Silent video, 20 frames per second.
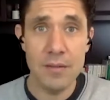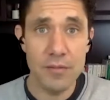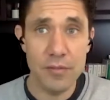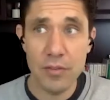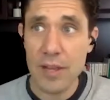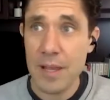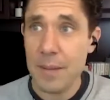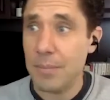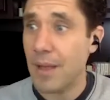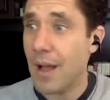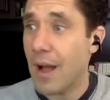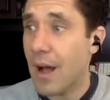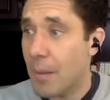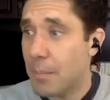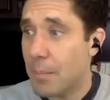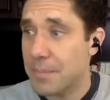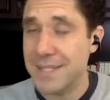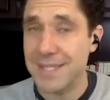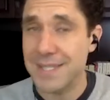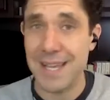Flipped
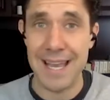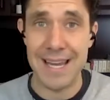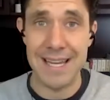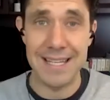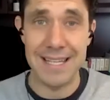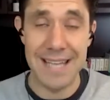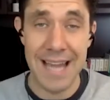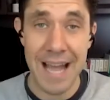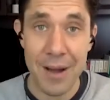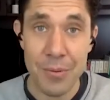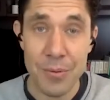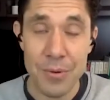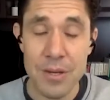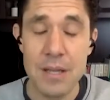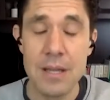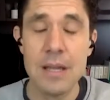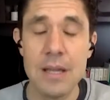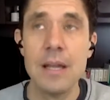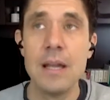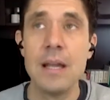upside down.
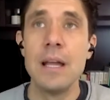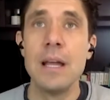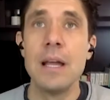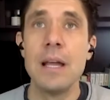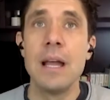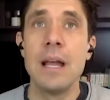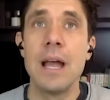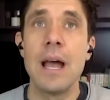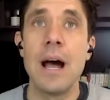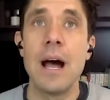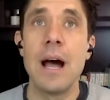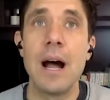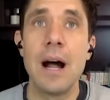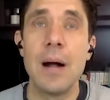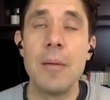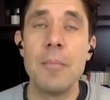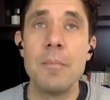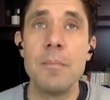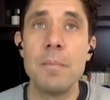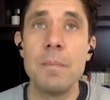
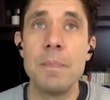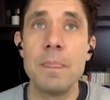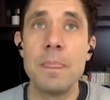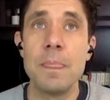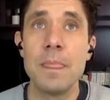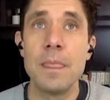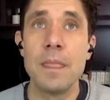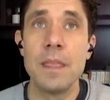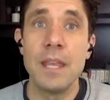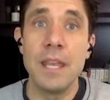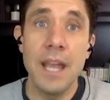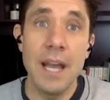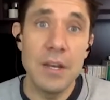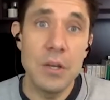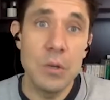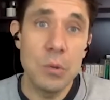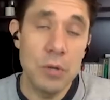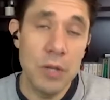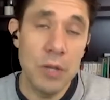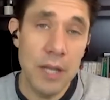Um, you gotta
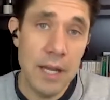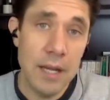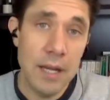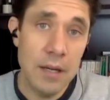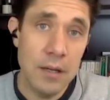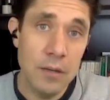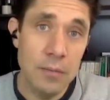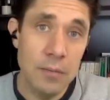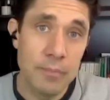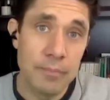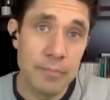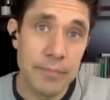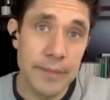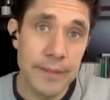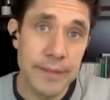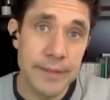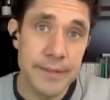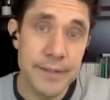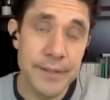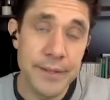do what you gotta do.
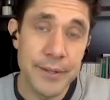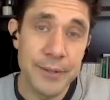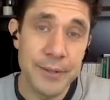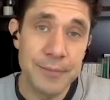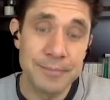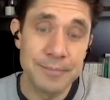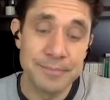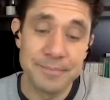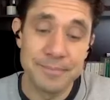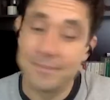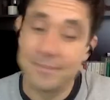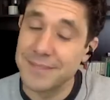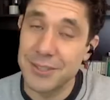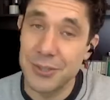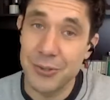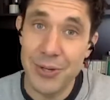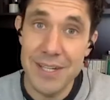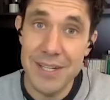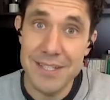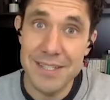So
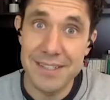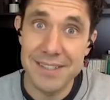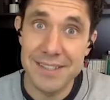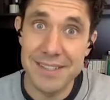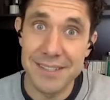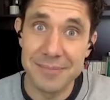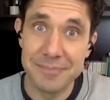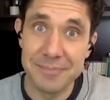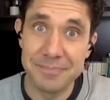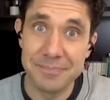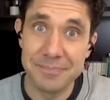crazy, isn't it?